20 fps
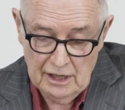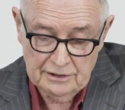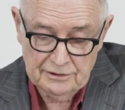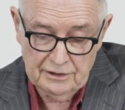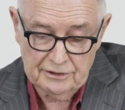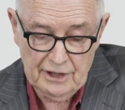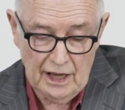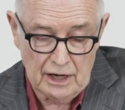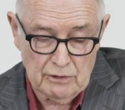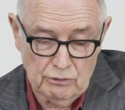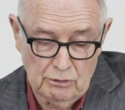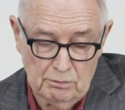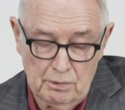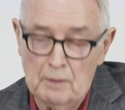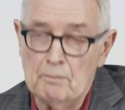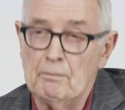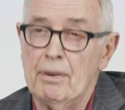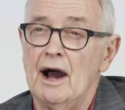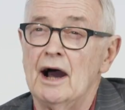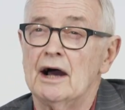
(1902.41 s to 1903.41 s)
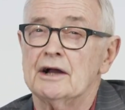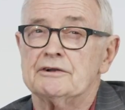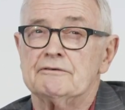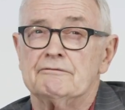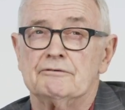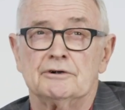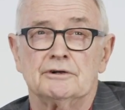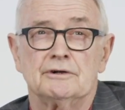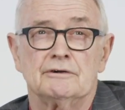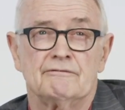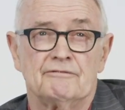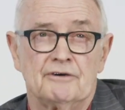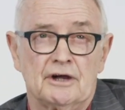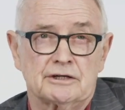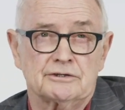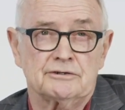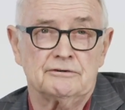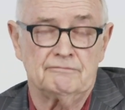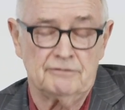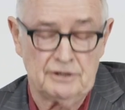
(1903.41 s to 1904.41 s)
that they will be part of an
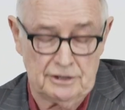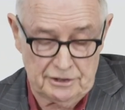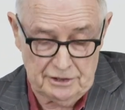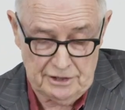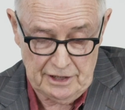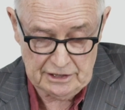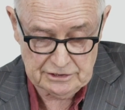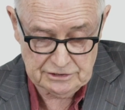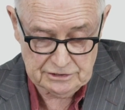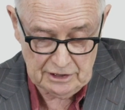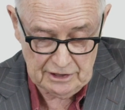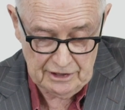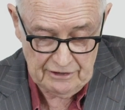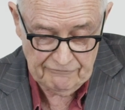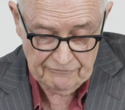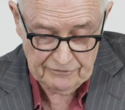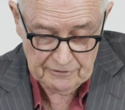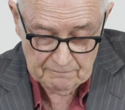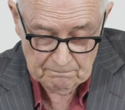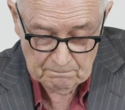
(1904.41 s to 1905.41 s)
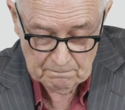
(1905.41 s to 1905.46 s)
effective international effort.